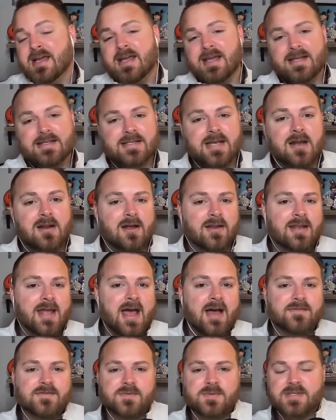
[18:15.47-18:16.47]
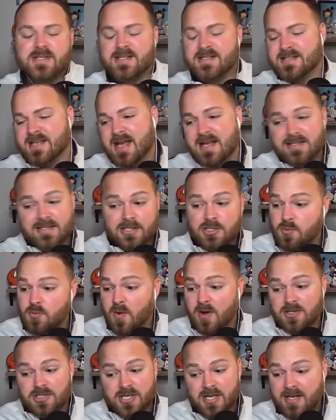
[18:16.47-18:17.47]
he's gone on to have some success. And
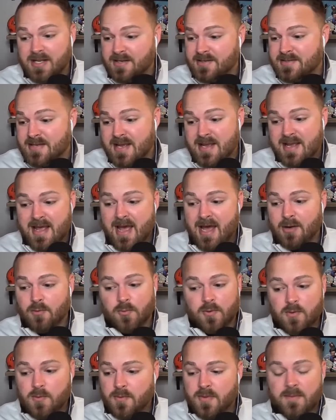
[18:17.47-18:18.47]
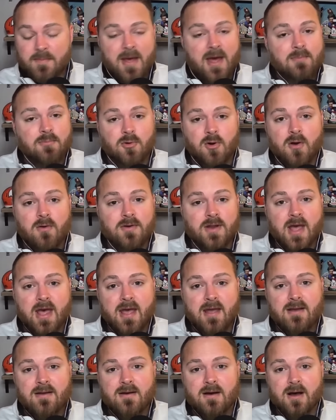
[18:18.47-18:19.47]
Jauan Jennings had a really, really bad pro
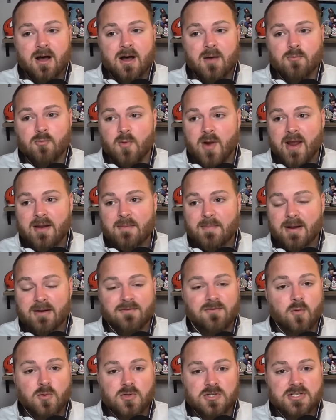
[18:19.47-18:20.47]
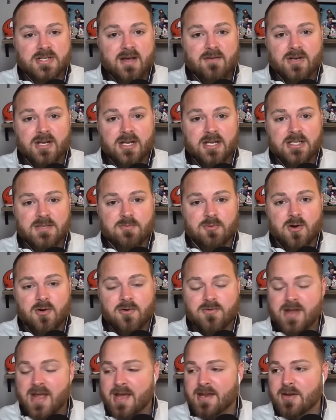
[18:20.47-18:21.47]
day, ran about a 4.7 in his
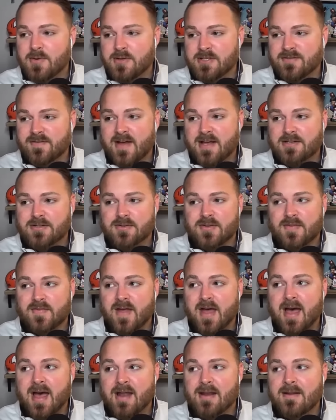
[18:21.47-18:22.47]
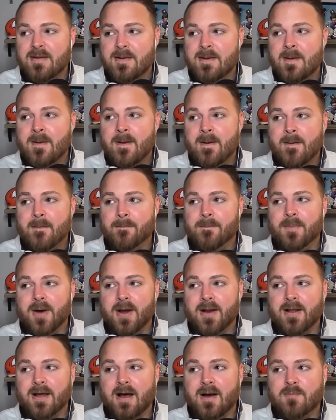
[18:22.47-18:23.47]
pro day. I know he's faster than that,
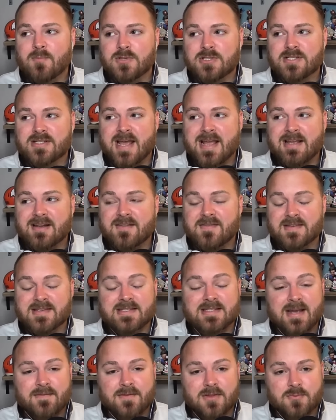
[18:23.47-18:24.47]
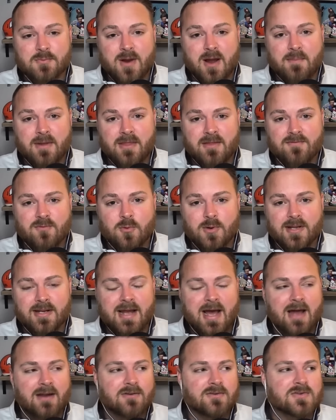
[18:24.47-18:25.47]
but was taken in the seventh round by the
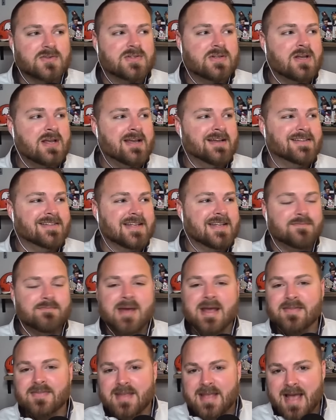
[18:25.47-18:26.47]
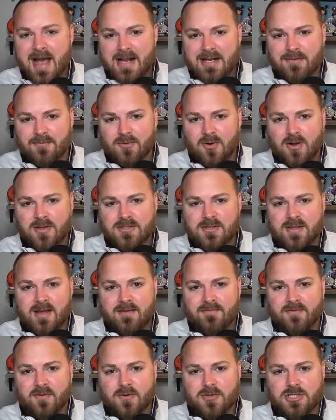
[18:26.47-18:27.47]
49ers, didn't make the active roster
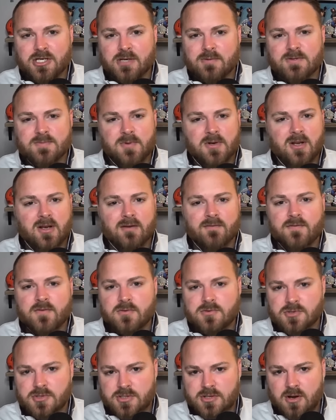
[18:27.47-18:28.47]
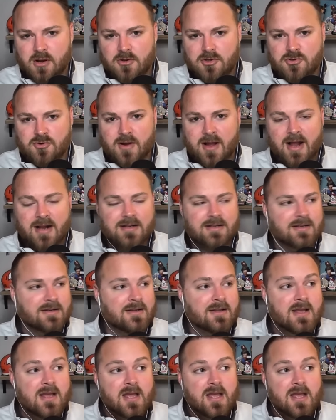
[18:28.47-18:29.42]
that first year, was put on a futures contract, and